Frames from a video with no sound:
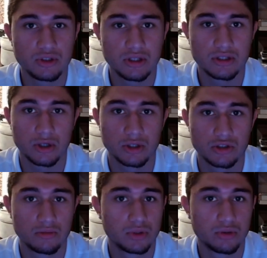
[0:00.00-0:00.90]
you see a
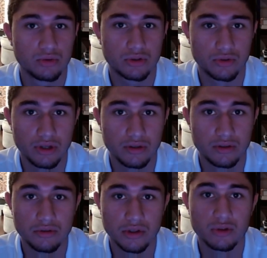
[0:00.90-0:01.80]
surgeon in blue or green,
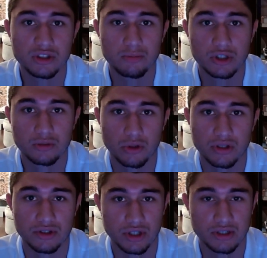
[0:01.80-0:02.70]
you'll know it's much more
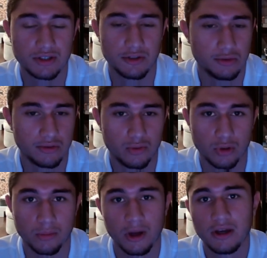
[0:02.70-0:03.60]
than just a
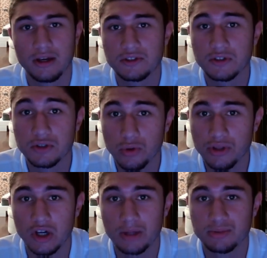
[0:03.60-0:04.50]
uniform. This is a tool
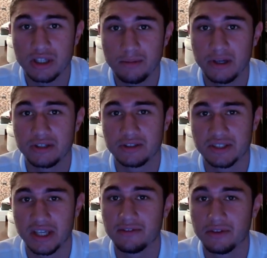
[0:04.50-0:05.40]
that helps keep patients
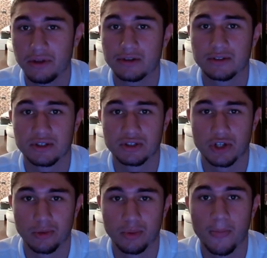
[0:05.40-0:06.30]
safe and doctors
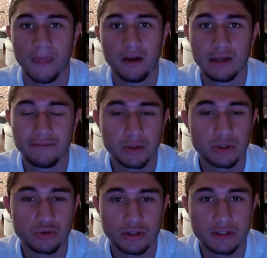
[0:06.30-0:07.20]
sharp. If you enjoyed